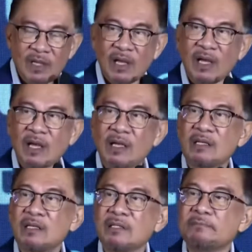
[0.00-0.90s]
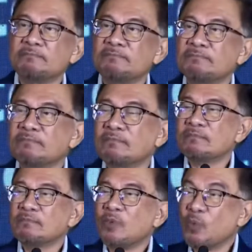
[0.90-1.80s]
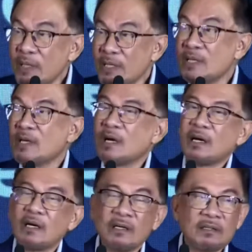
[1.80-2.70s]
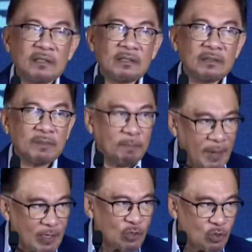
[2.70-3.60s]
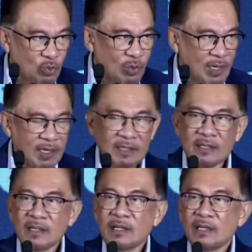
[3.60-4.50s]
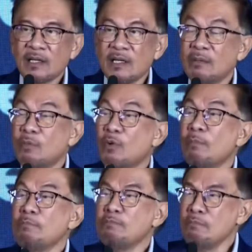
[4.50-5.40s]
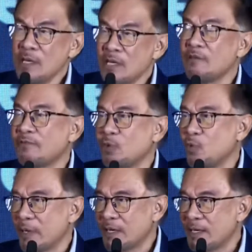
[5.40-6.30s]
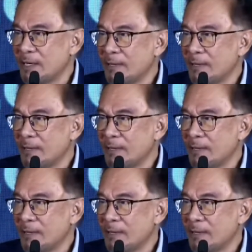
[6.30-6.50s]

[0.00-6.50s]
And we are prepared to do that in a more meaningful way.